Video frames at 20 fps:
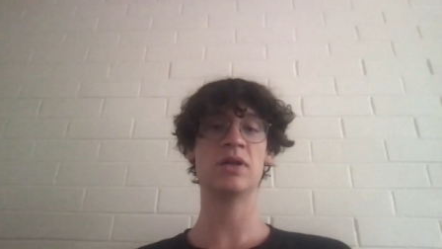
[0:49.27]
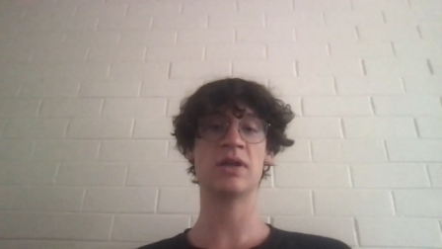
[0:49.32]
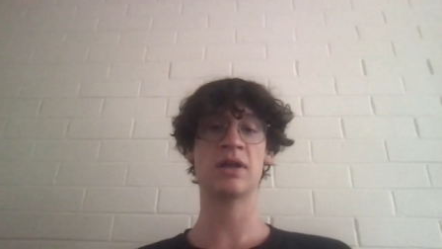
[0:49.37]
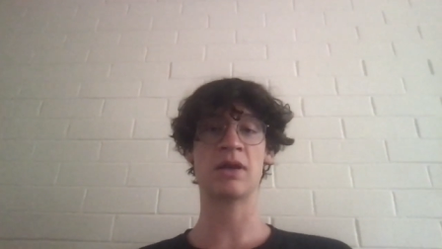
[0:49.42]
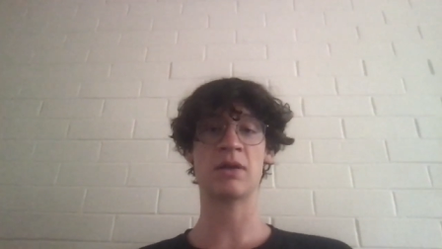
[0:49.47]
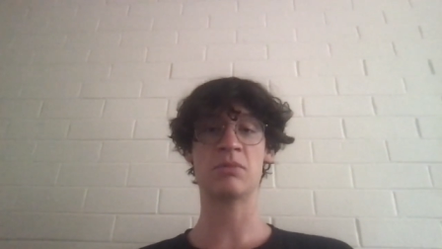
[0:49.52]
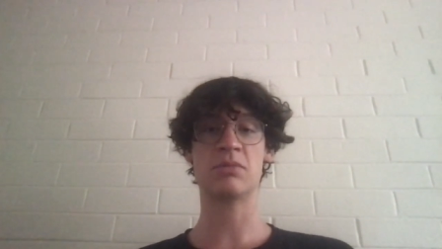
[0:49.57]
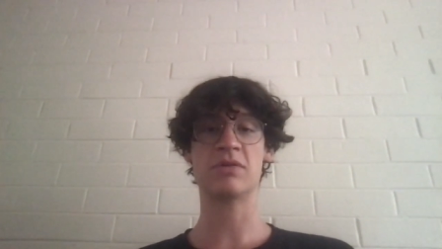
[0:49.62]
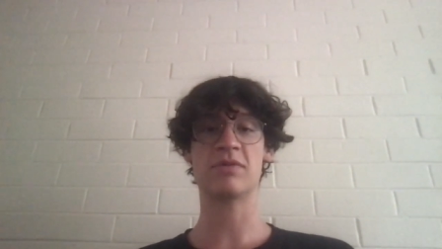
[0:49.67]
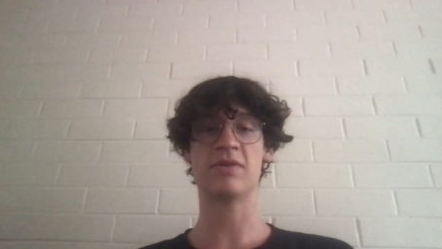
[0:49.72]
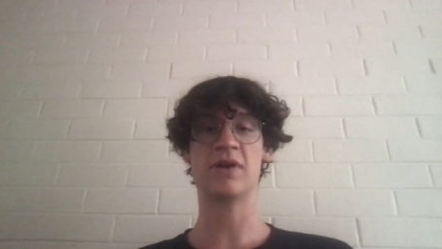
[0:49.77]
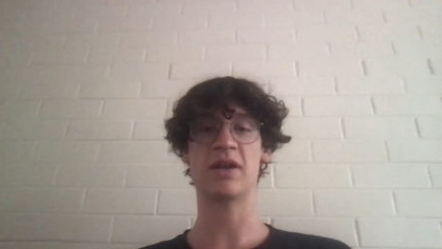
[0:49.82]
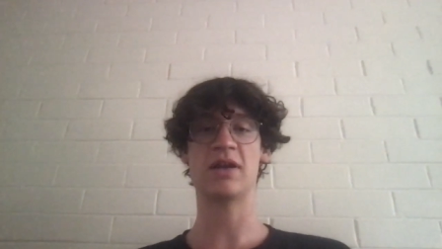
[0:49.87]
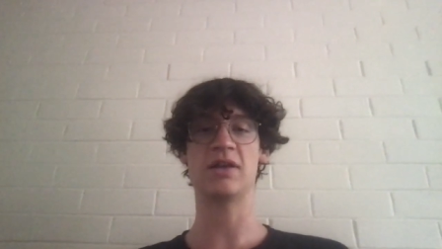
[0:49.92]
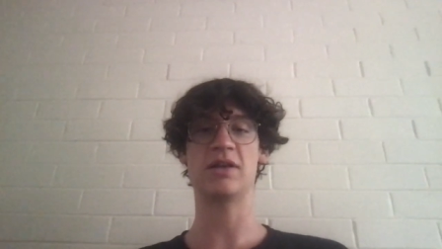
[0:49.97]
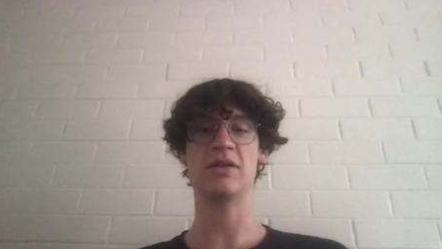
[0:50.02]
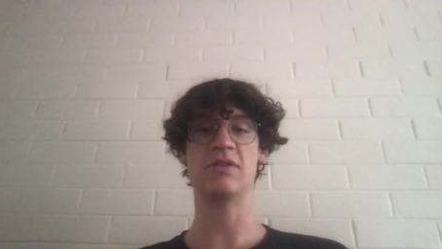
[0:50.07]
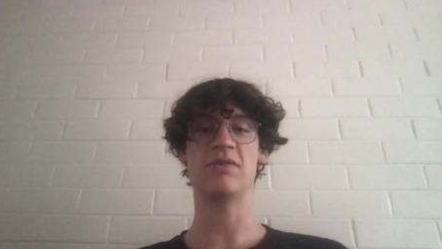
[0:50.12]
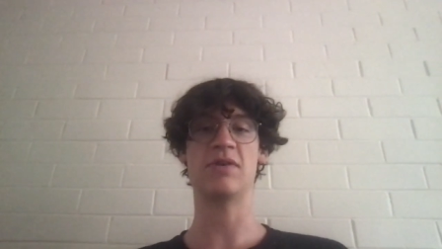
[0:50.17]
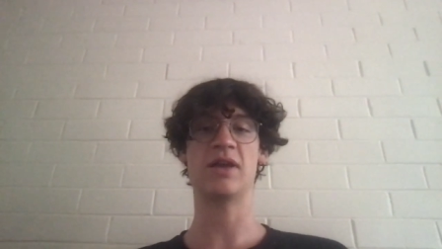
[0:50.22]
can provide
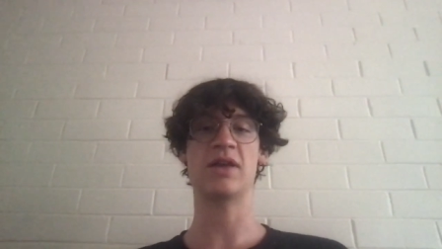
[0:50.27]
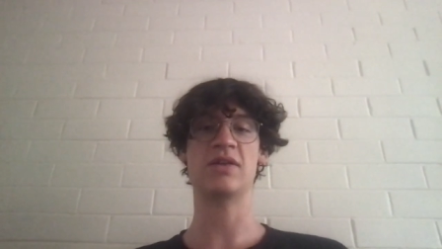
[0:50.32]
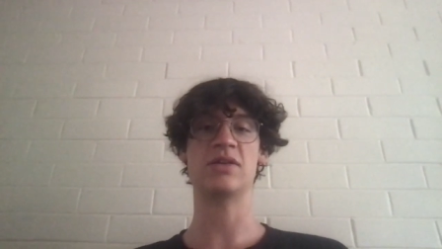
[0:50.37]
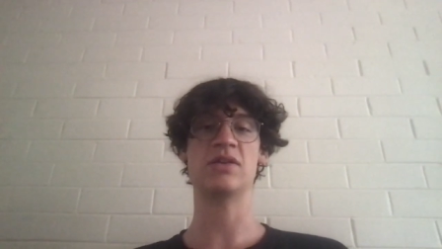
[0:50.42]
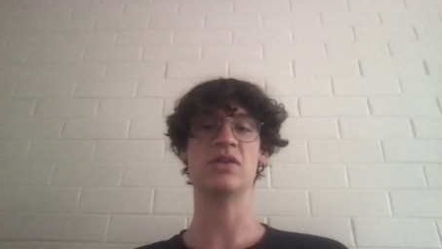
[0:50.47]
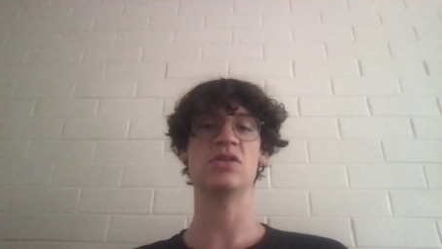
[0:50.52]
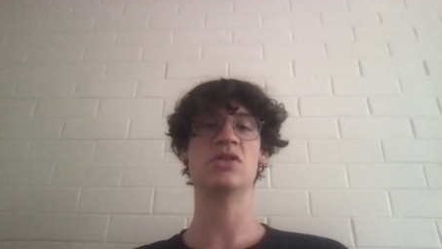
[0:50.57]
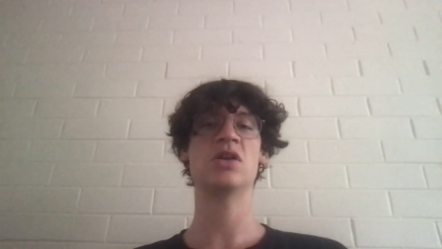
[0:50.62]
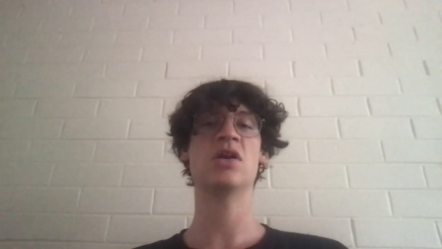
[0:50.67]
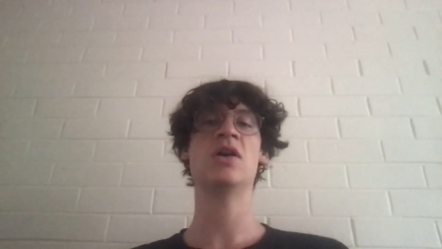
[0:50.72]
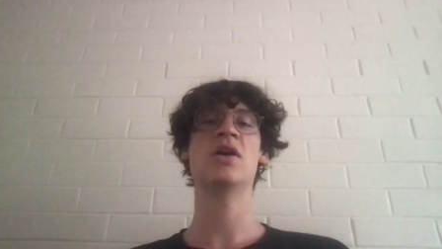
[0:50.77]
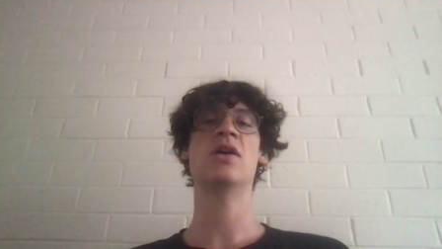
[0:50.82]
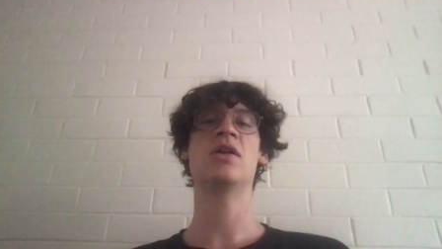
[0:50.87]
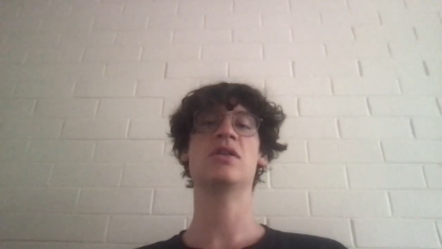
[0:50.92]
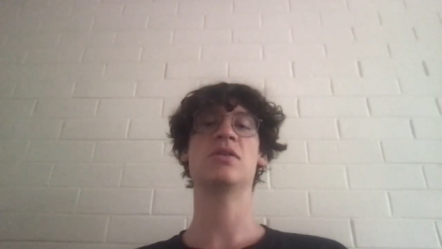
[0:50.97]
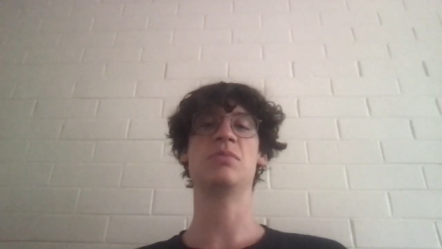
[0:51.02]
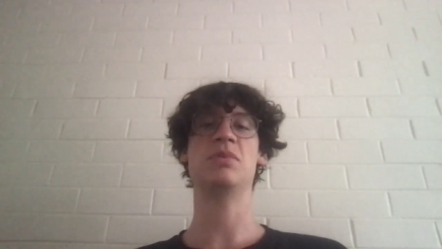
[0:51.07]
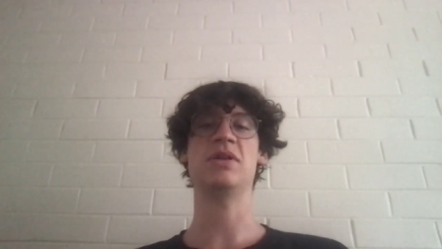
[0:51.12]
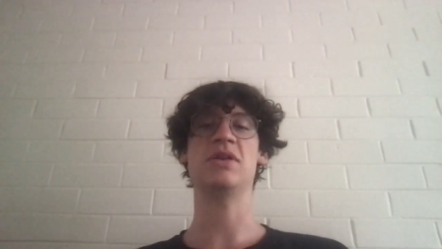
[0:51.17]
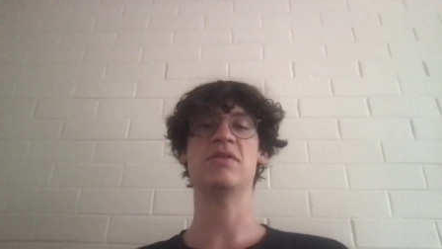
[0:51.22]
an advantage
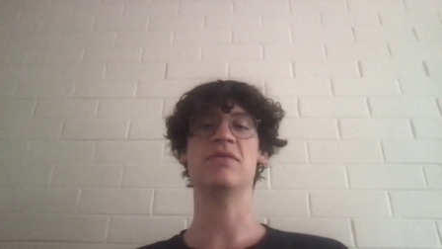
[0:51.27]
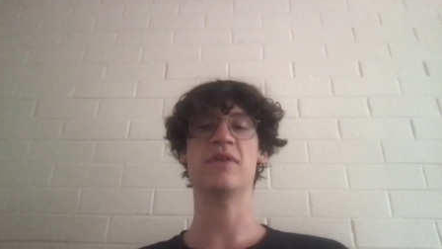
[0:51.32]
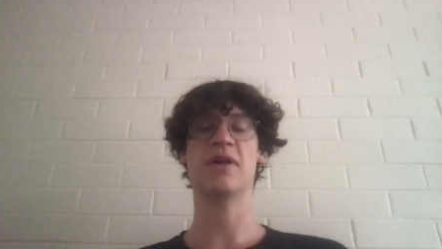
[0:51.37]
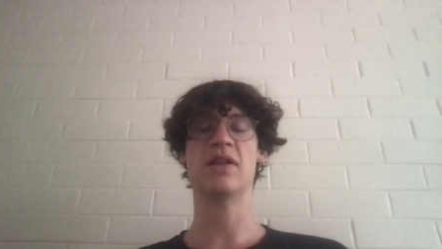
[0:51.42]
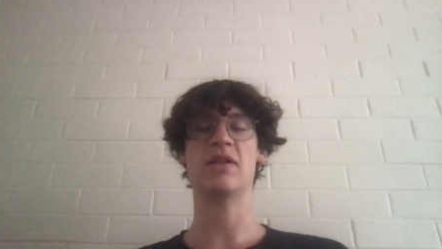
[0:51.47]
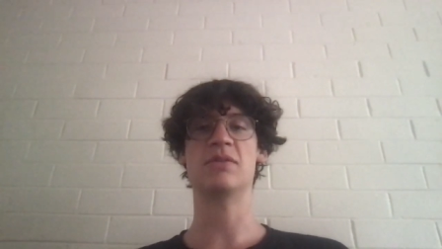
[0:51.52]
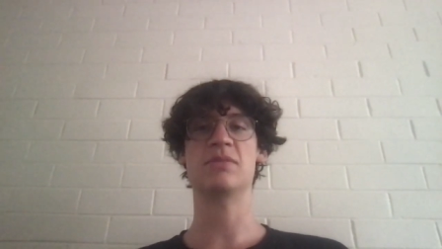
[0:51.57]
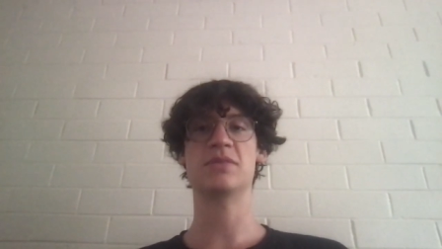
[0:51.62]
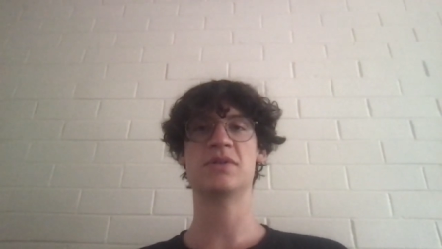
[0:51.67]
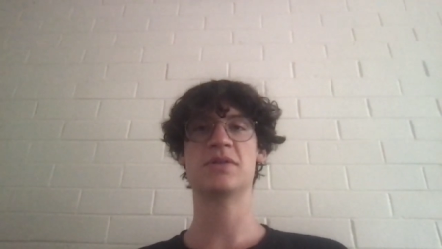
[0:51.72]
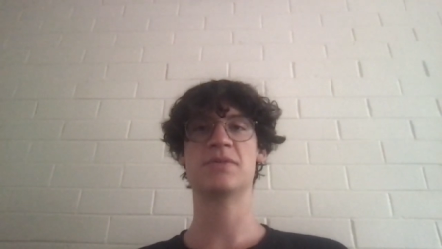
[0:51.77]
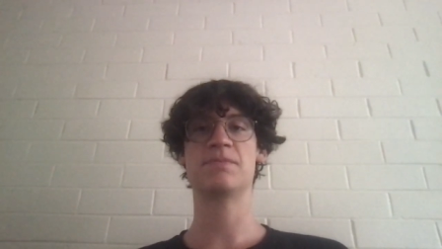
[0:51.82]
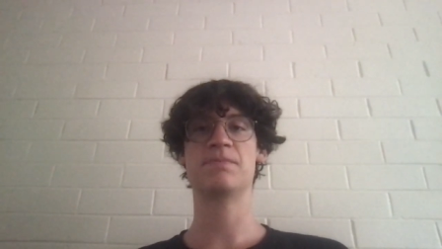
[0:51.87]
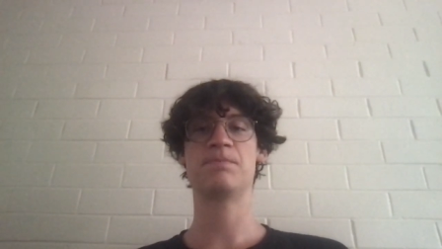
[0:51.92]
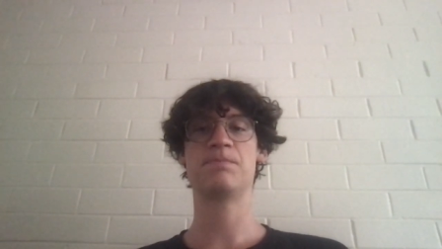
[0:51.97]
to be developed.